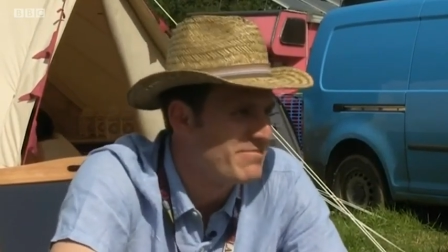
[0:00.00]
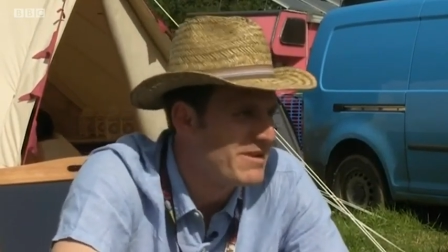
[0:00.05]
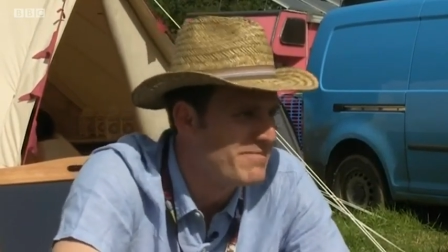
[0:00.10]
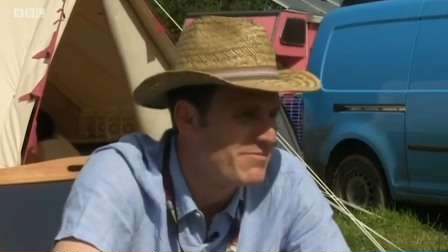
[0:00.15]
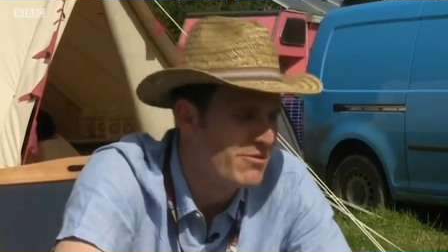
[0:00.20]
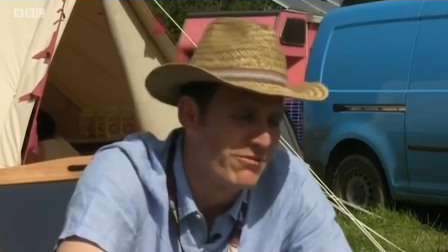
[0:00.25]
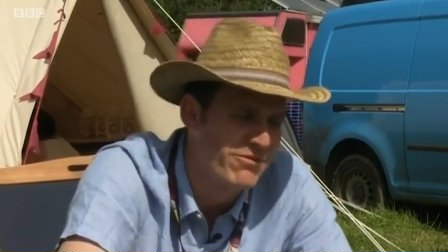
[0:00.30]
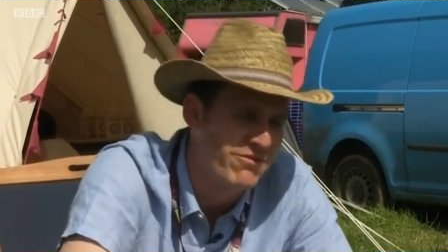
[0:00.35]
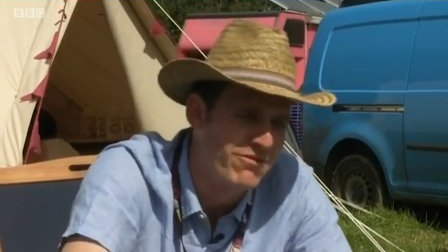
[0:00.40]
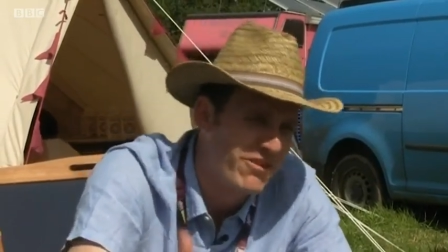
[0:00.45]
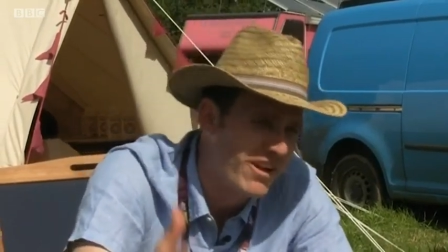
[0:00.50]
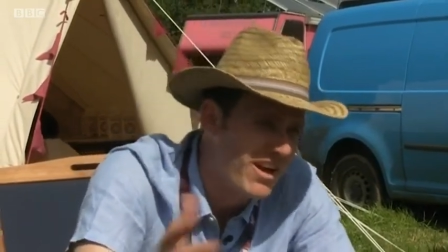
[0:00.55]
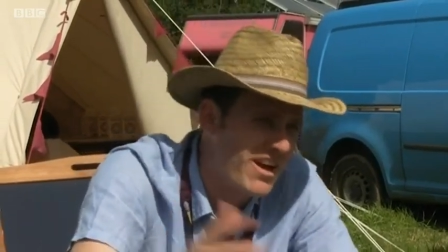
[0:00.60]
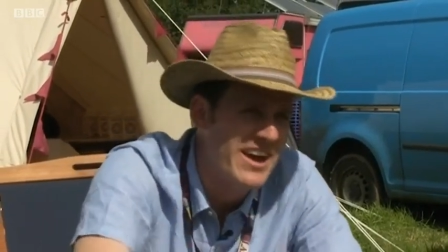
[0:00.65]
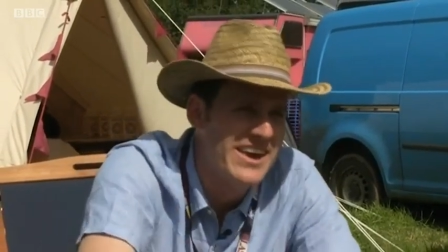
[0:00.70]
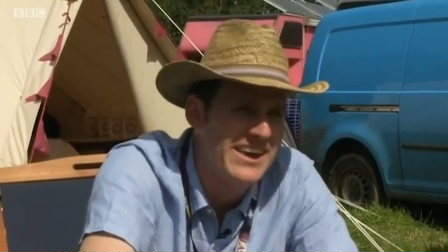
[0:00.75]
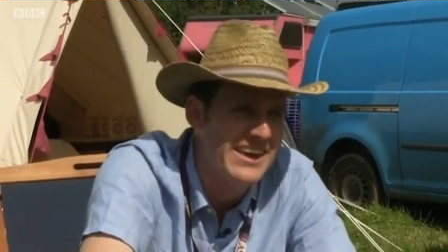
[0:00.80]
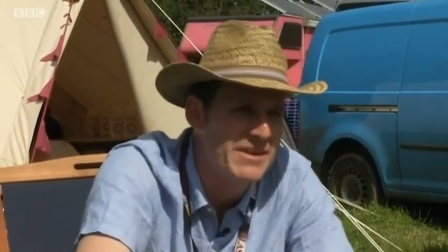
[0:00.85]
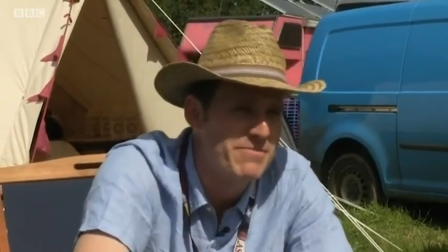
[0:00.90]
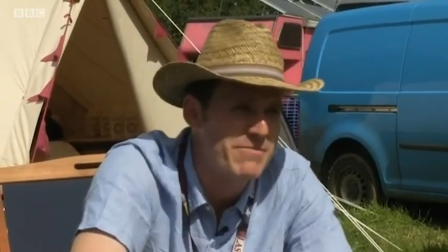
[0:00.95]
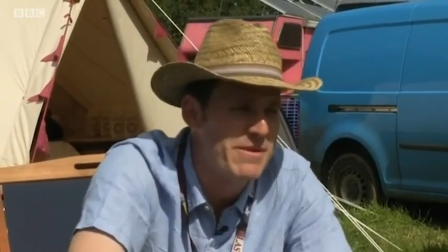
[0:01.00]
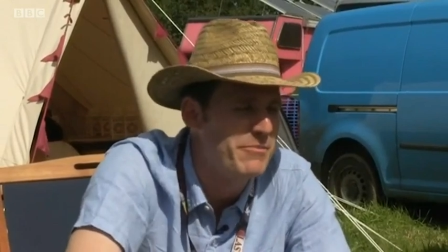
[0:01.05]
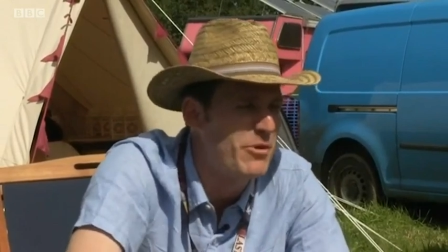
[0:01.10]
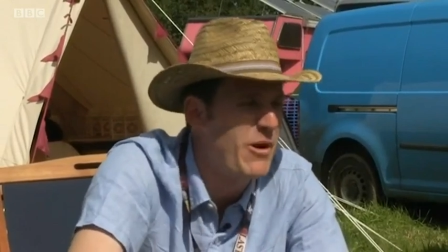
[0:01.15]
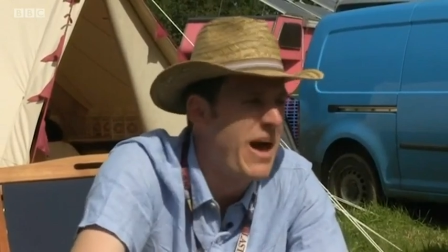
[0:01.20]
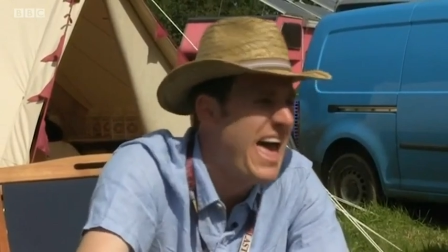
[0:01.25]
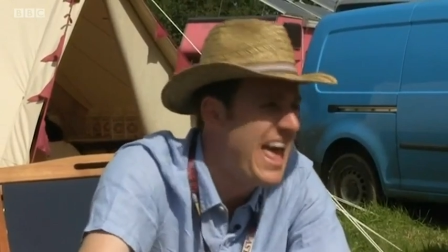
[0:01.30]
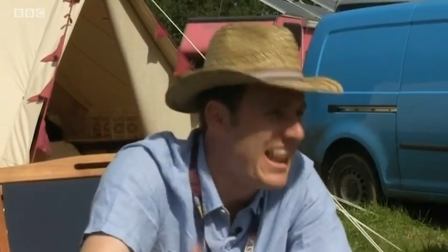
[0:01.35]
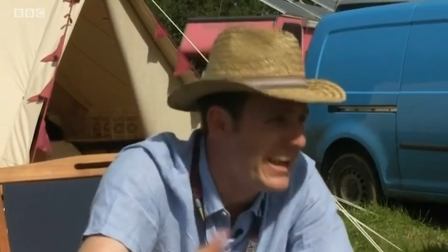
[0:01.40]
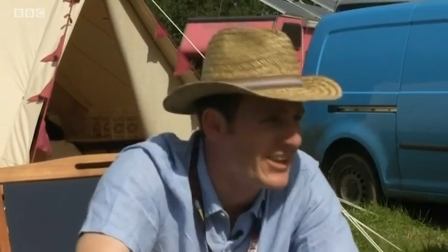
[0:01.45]
People flying in, people
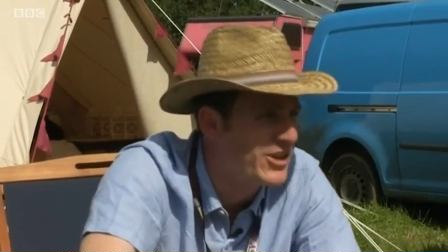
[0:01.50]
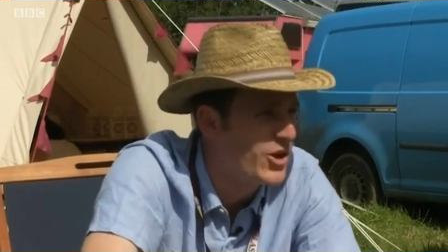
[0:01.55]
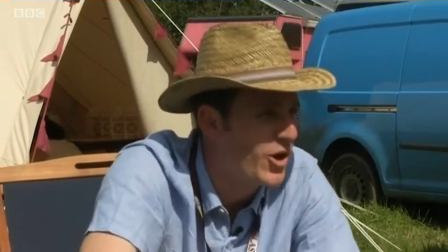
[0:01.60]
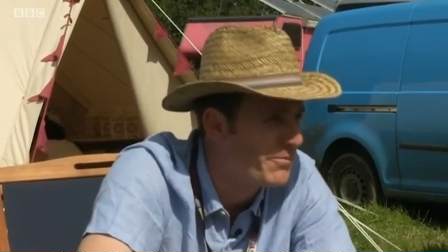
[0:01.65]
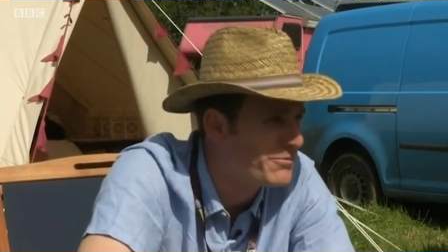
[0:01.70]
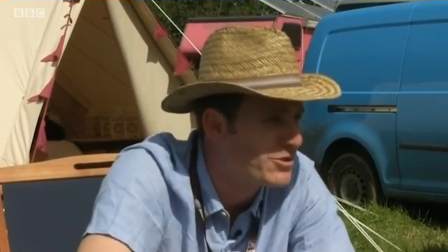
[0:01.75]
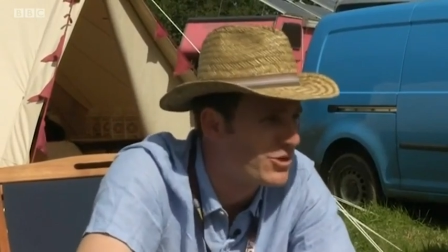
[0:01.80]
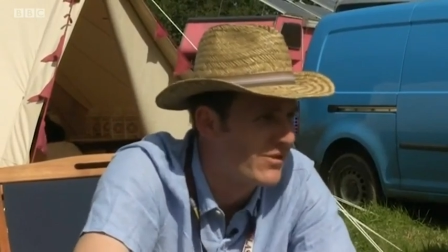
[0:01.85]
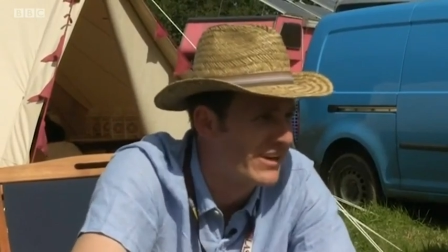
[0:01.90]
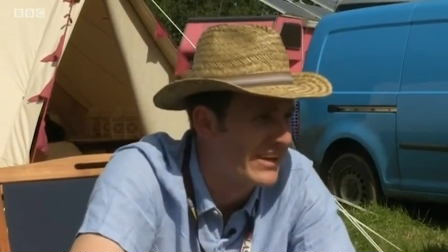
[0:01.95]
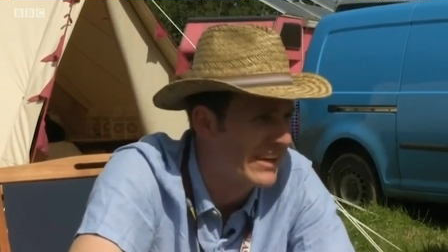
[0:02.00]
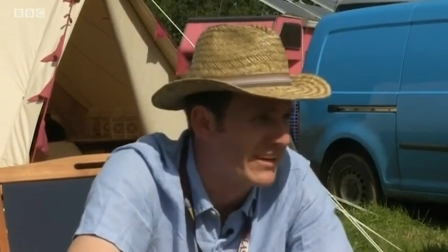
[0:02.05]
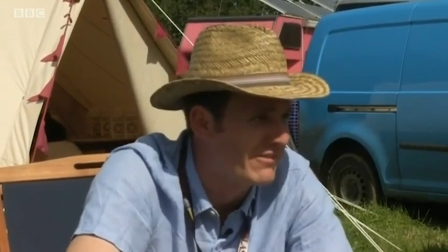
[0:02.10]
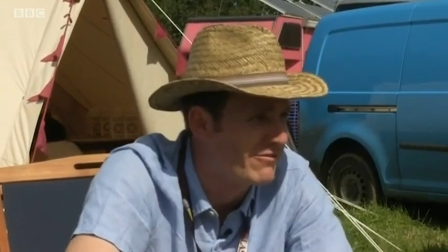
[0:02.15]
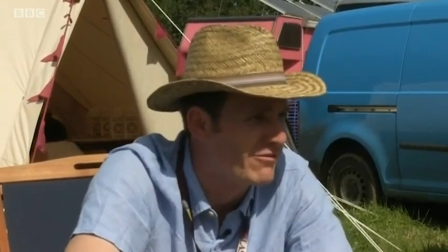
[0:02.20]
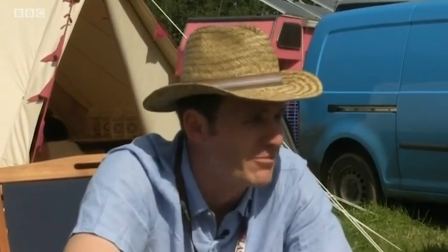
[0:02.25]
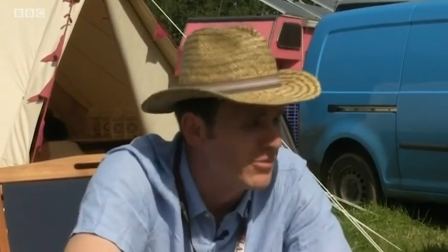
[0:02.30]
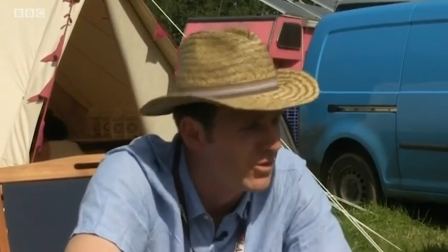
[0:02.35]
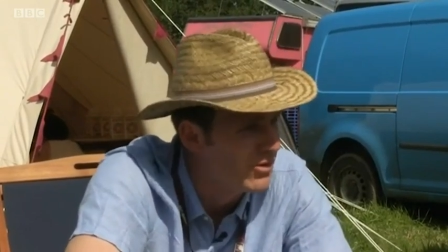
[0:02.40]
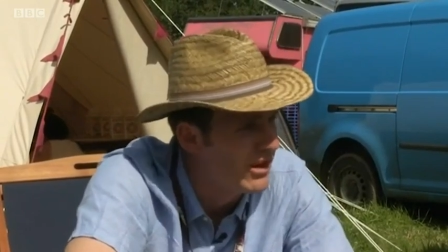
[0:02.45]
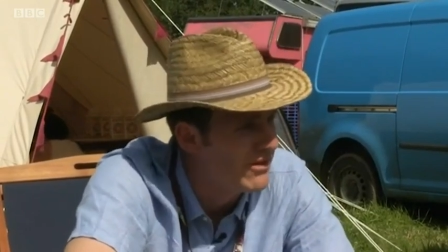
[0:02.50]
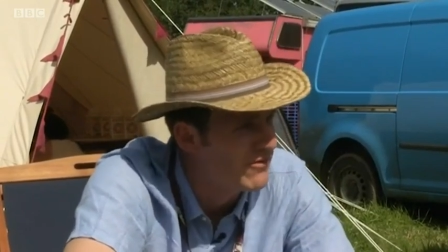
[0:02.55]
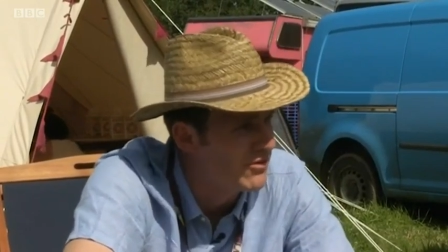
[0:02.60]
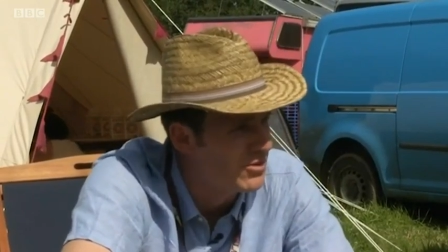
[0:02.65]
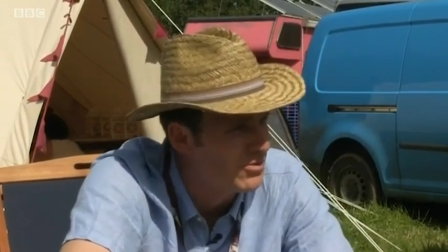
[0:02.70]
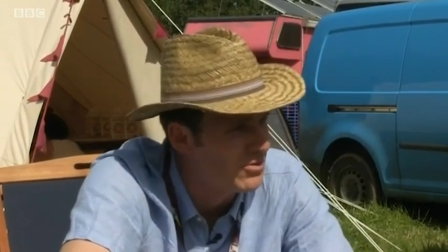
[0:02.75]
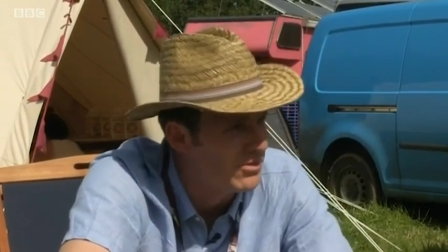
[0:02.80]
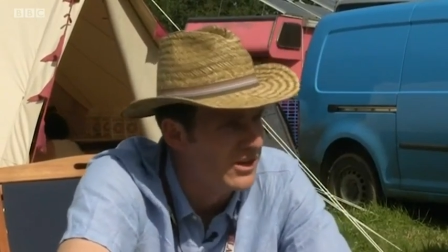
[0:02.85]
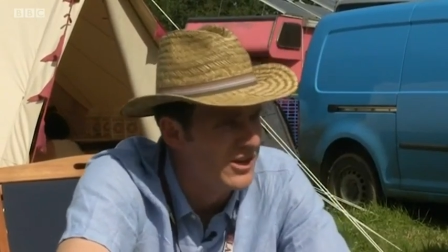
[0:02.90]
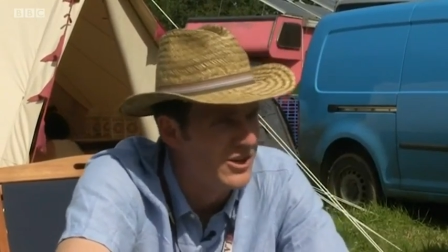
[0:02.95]
helicoptering in from all over
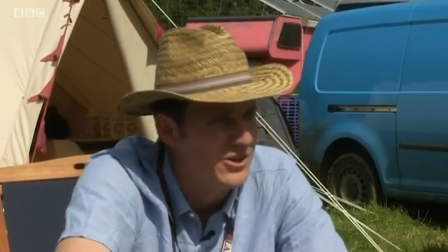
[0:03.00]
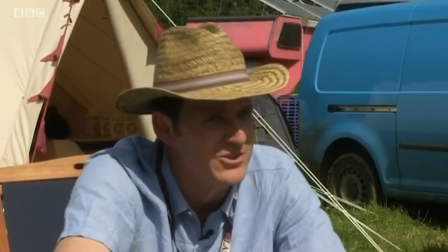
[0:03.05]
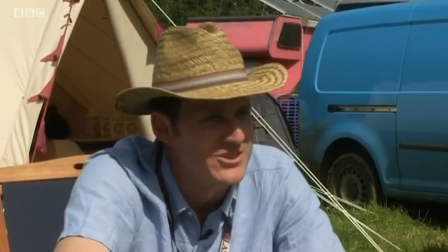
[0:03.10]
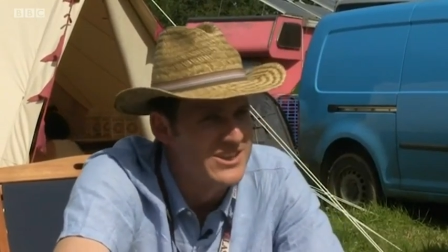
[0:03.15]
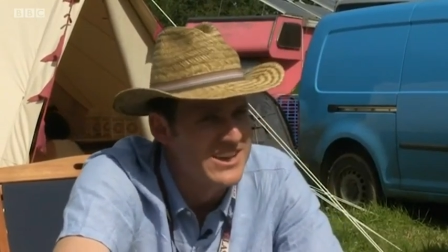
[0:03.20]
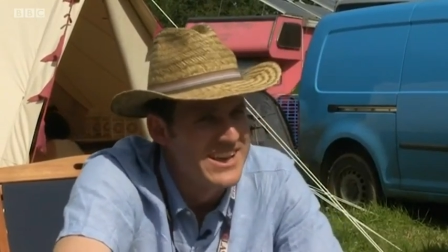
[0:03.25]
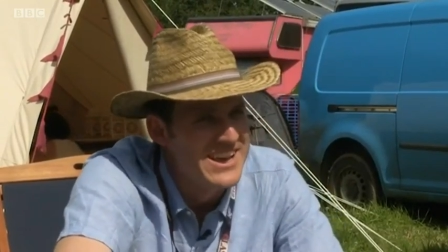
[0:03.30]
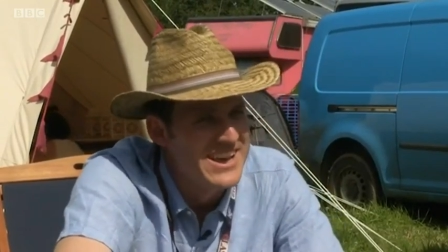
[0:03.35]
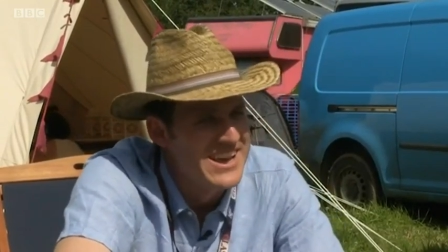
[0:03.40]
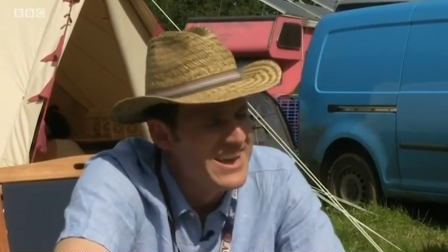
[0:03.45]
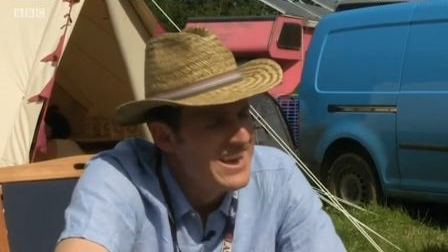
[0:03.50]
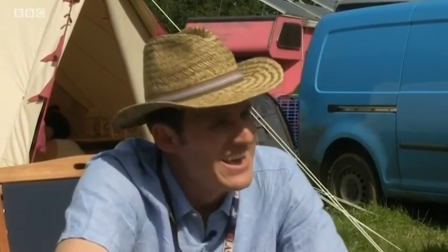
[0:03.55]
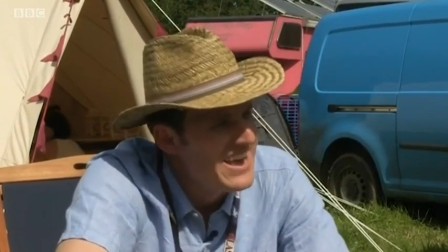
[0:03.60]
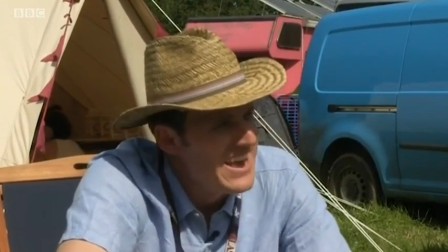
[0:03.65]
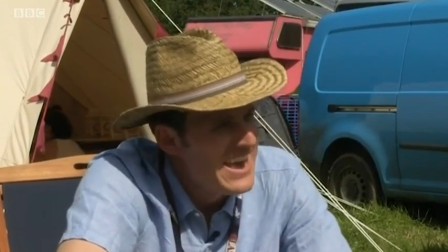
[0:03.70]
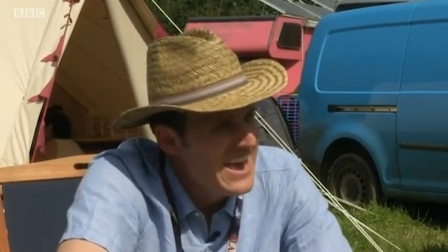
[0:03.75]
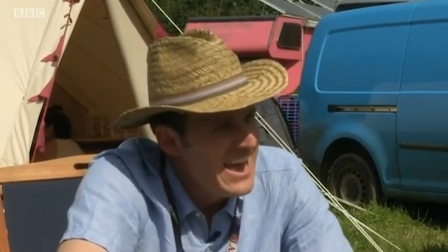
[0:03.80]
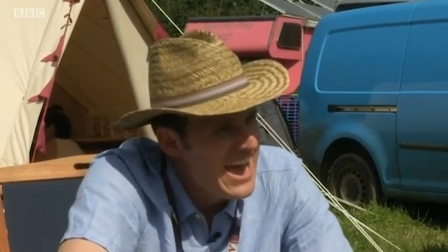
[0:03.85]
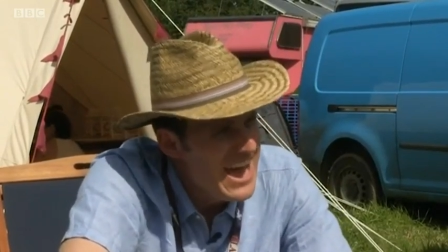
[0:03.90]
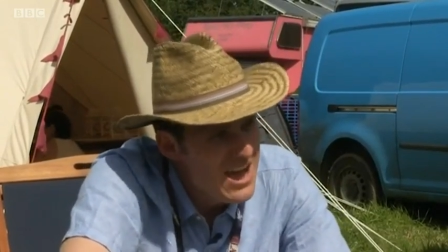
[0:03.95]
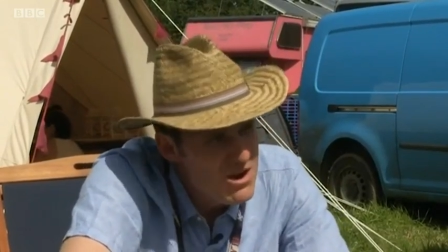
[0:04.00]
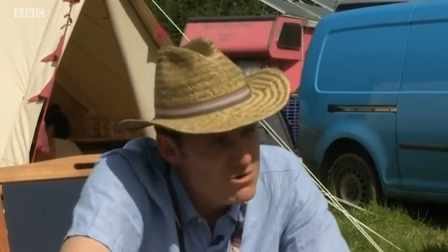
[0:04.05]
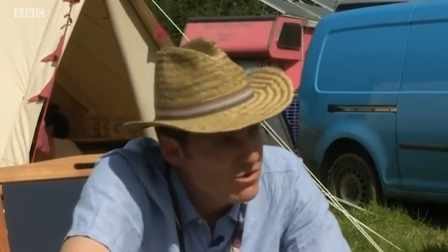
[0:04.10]
the world how